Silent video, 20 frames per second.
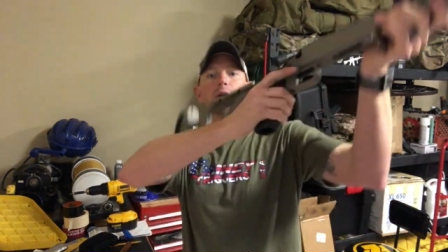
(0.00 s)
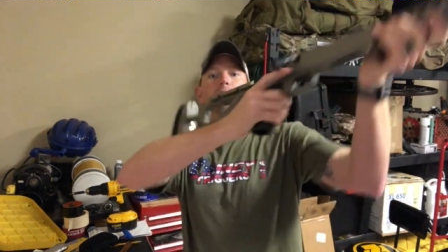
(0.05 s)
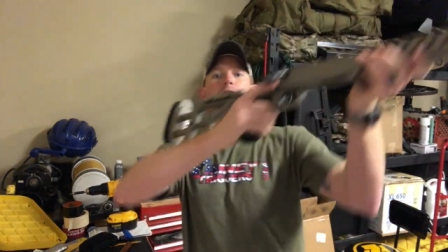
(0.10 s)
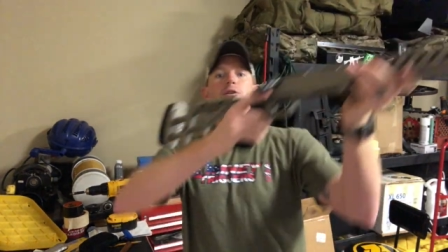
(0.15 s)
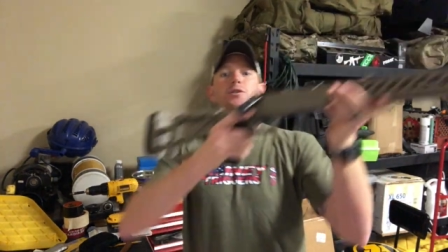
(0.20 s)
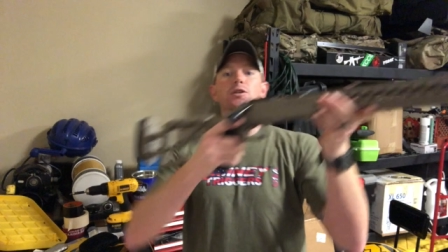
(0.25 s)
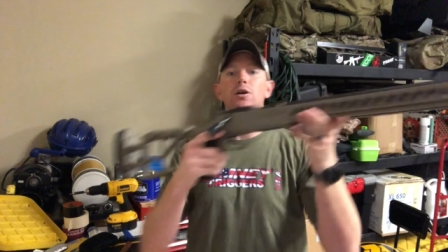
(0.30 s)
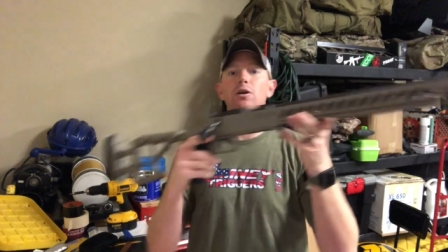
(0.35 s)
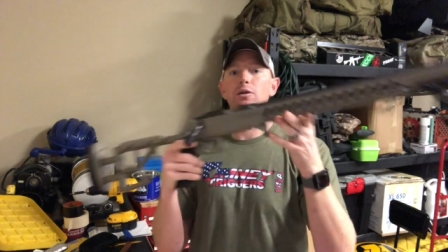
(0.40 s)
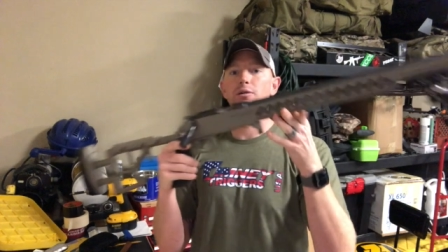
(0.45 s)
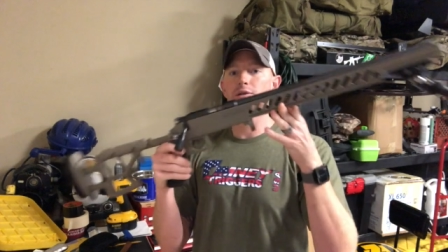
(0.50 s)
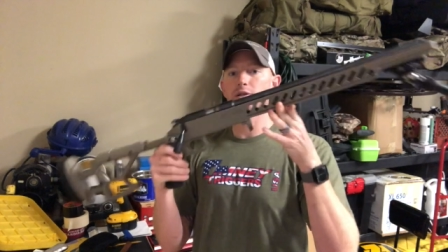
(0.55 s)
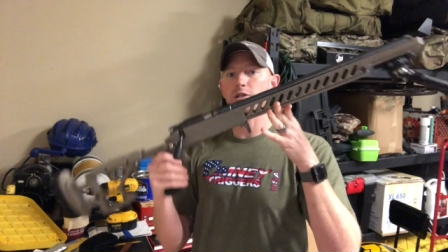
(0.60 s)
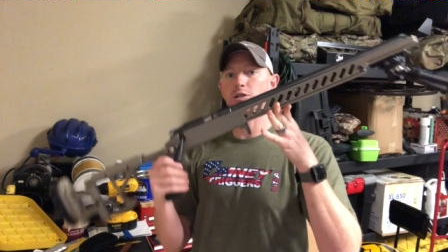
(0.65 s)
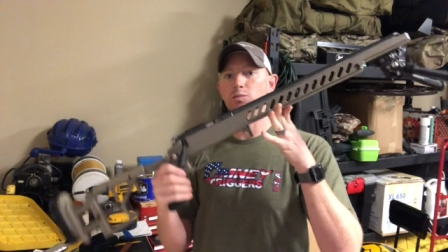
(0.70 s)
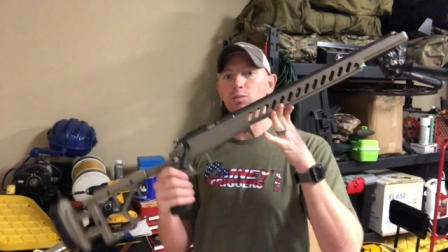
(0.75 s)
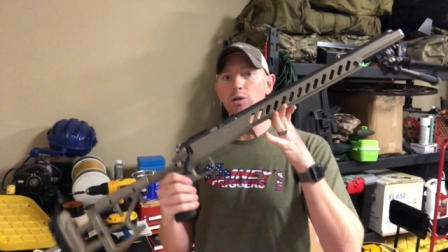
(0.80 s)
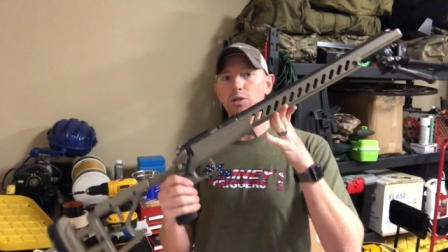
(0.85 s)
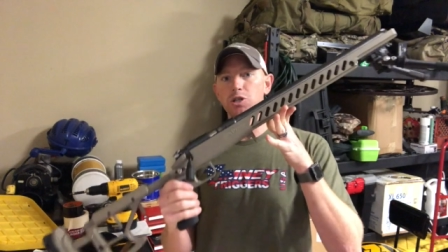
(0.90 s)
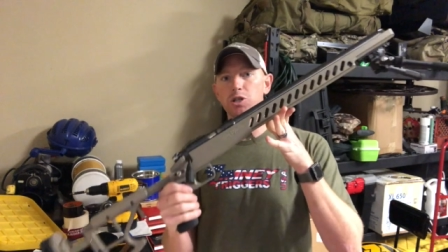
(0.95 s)
So this
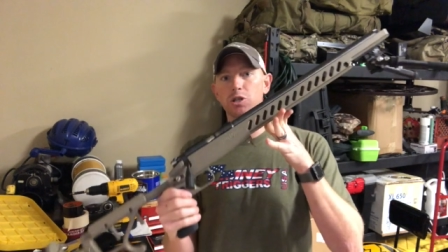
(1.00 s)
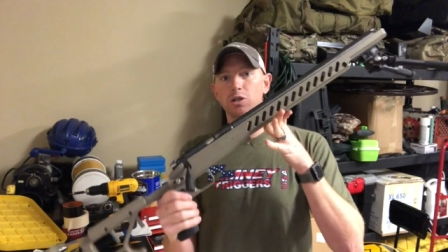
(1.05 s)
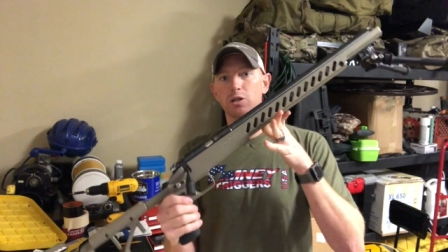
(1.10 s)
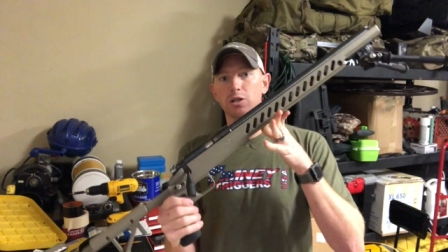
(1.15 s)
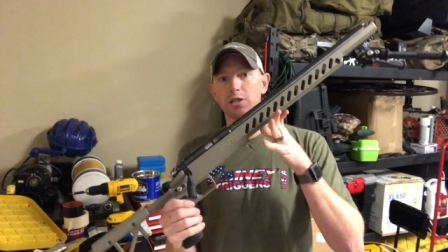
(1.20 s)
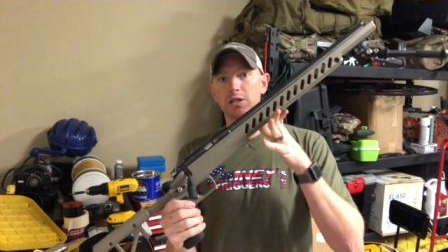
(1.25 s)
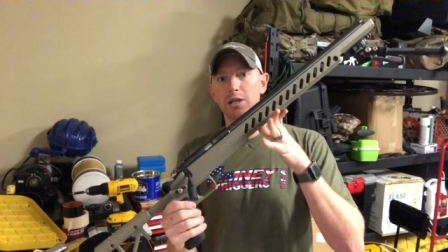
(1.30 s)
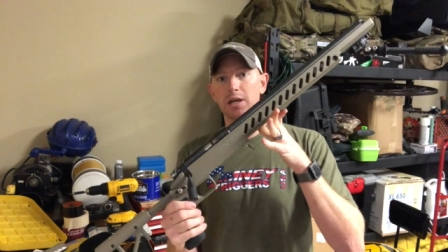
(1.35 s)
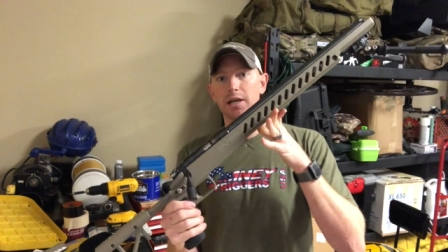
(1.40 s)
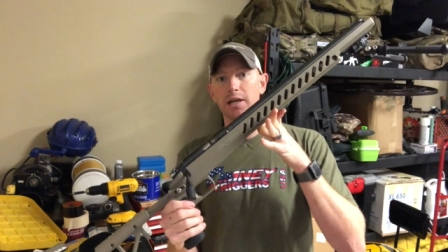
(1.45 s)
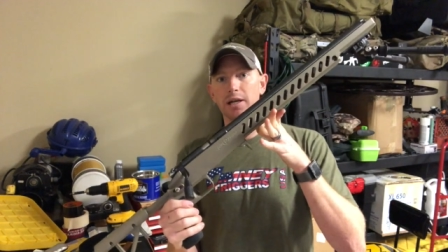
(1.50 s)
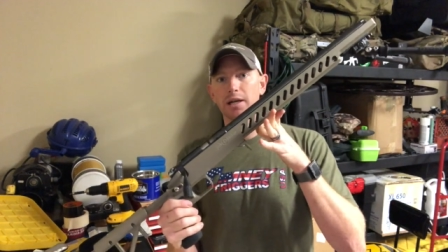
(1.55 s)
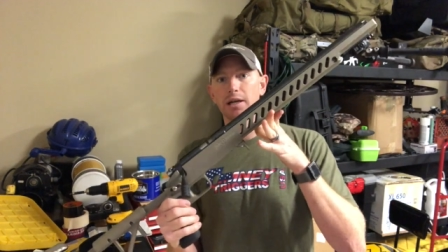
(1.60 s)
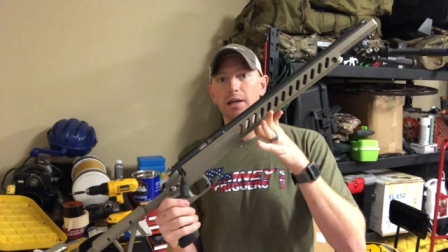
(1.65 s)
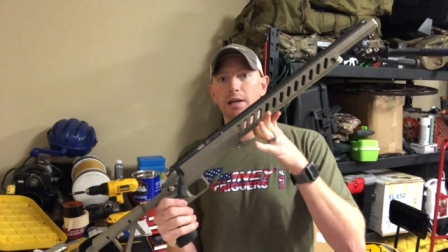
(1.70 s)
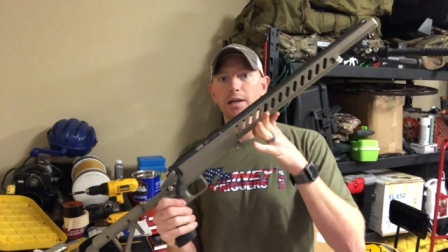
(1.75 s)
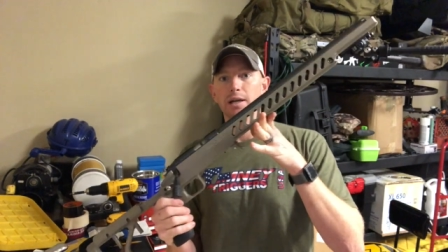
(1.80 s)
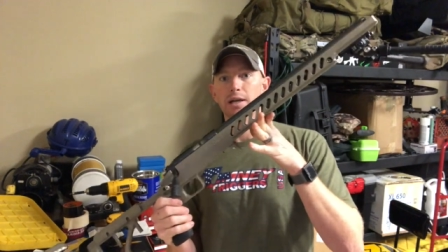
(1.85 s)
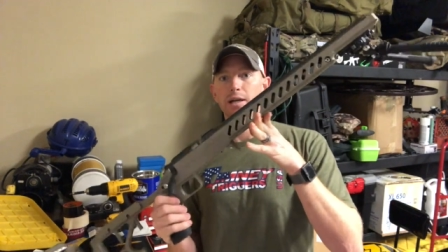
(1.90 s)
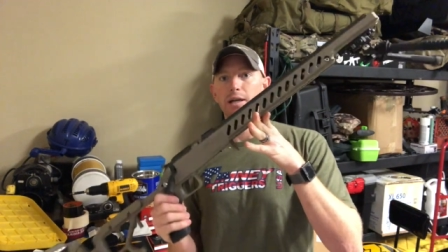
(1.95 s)
is what she looks like
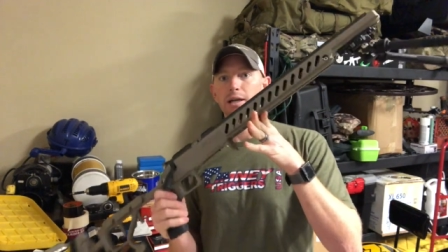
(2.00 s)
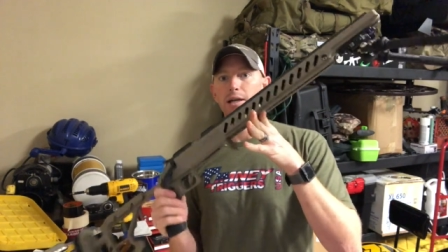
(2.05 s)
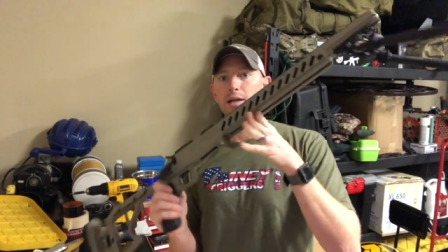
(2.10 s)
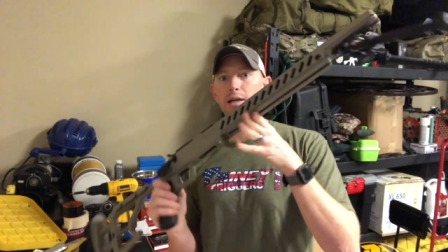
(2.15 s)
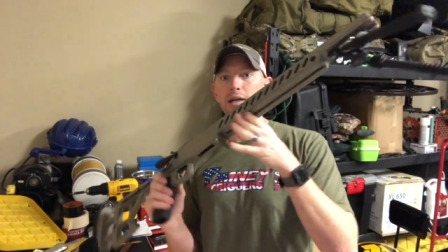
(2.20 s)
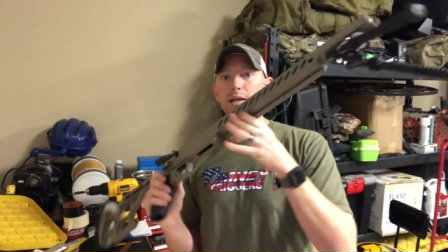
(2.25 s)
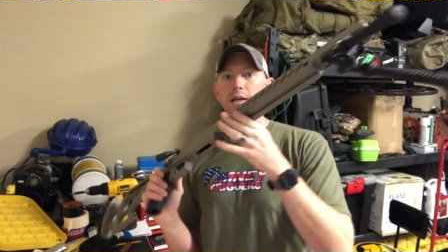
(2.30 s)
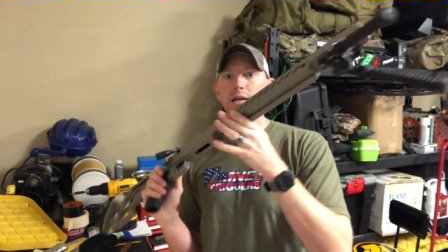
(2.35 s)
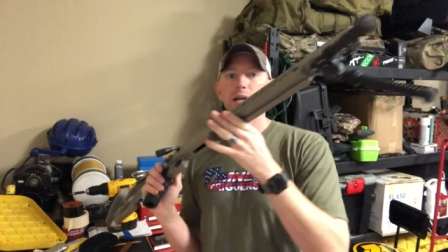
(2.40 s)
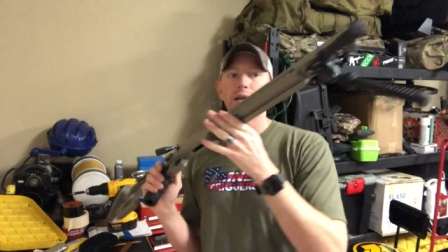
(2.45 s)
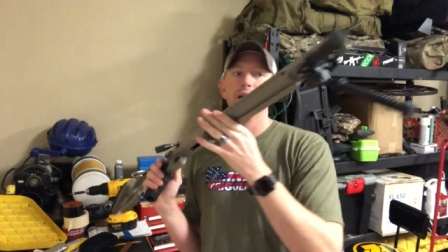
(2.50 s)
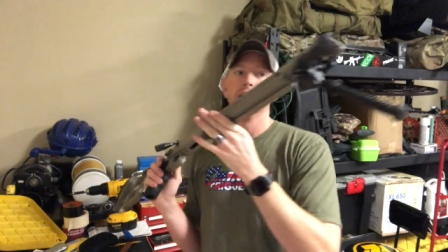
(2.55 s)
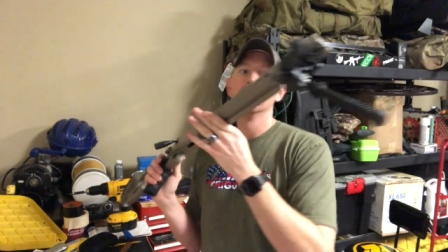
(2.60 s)
in